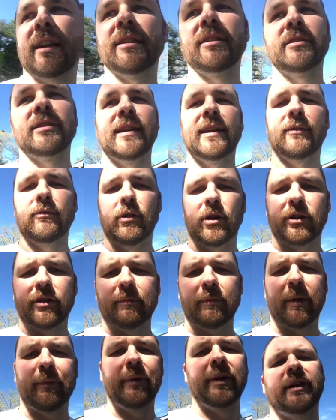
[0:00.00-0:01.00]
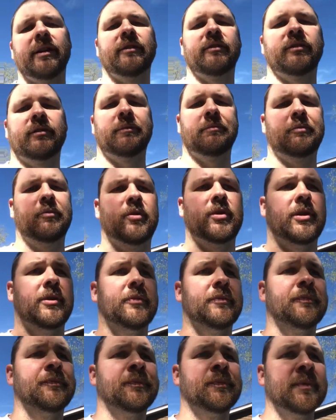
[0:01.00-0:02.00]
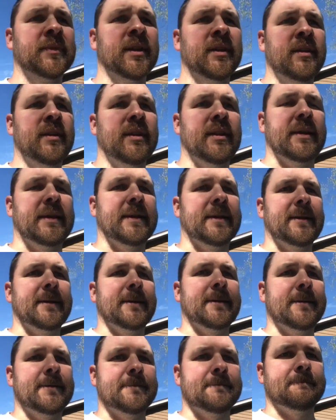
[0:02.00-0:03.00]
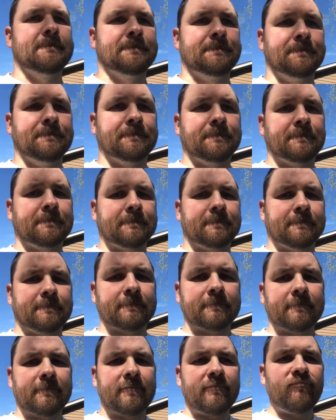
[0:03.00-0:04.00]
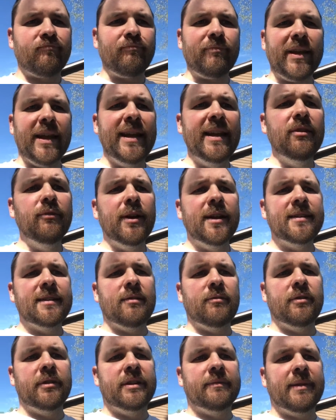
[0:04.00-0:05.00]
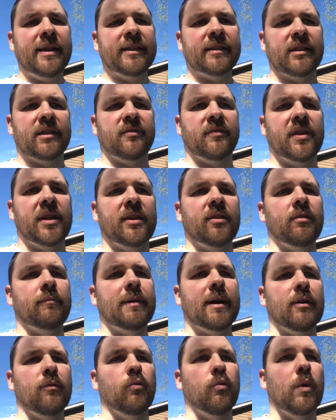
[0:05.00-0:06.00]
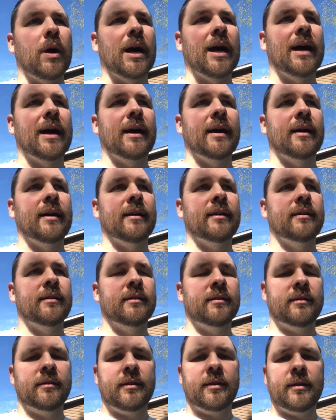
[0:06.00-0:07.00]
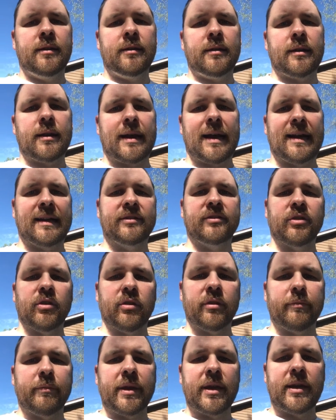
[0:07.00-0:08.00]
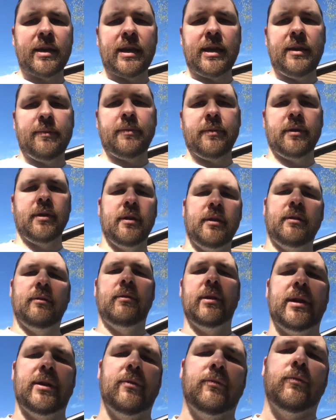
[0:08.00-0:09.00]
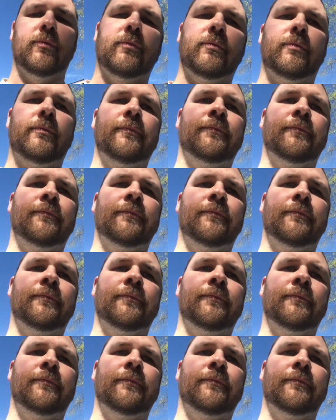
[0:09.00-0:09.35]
just like watching my bees. So, um, anyways, I wanted to make this video about why I started beekeeping and